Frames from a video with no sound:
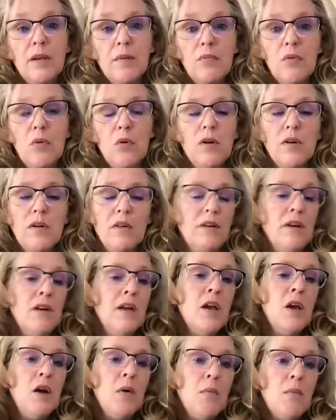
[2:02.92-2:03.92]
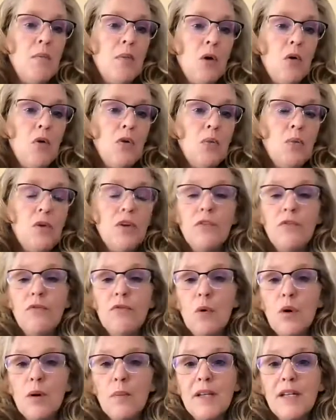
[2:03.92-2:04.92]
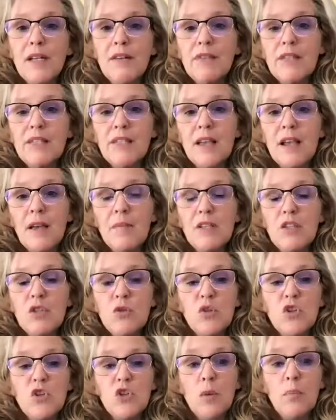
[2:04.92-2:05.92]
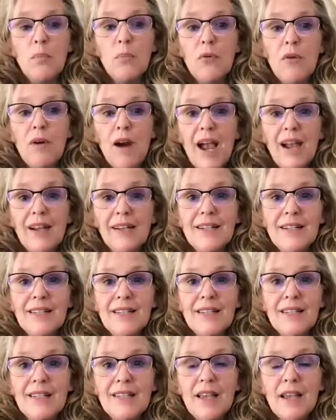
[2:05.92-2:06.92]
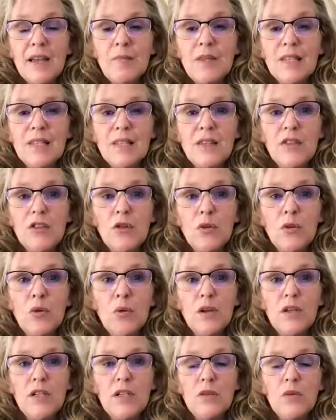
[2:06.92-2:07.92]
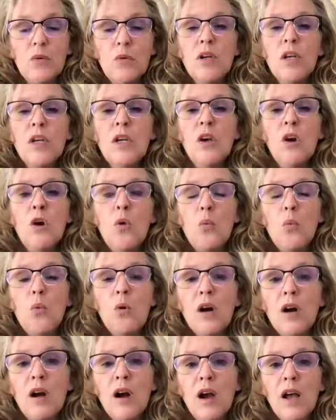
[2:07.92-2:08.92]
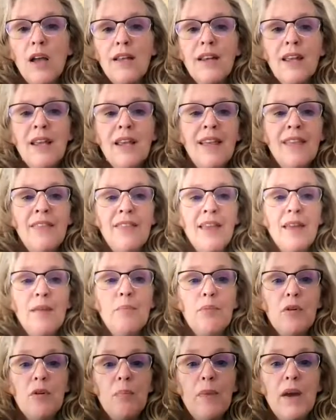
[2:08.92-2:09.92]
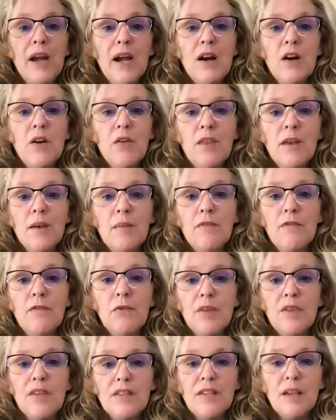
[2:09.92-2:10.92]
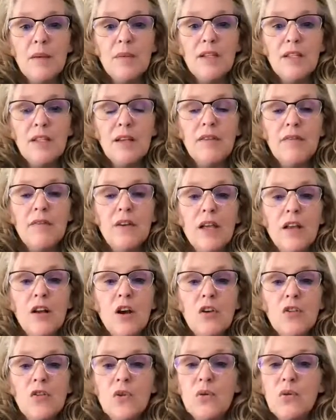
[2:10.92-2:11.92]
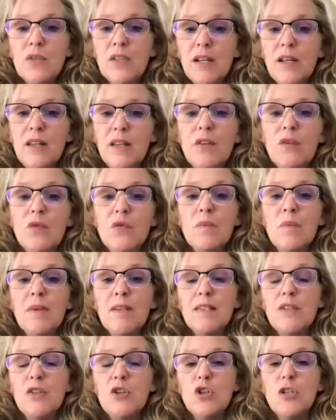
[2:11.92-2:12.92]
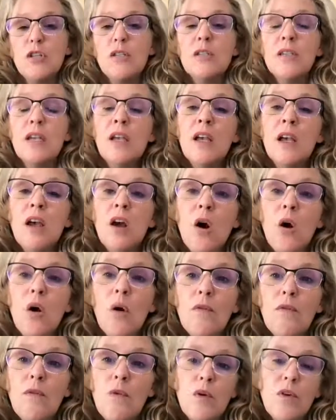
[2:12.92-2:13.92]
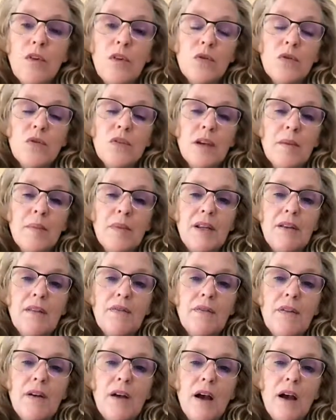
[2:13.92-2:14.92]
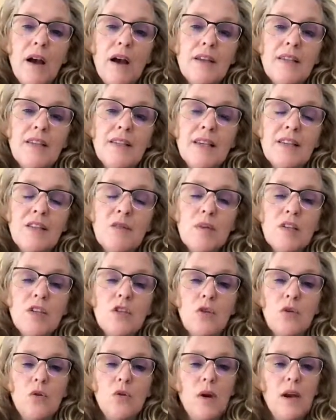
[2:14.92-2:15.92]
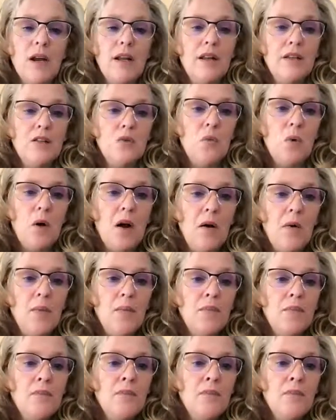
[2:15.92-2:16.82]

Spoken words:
important, both with formative assignments, which are practice assignments that they're going to work on that prepare them for the summative, and also sending those messages for those summative assessments are great as well.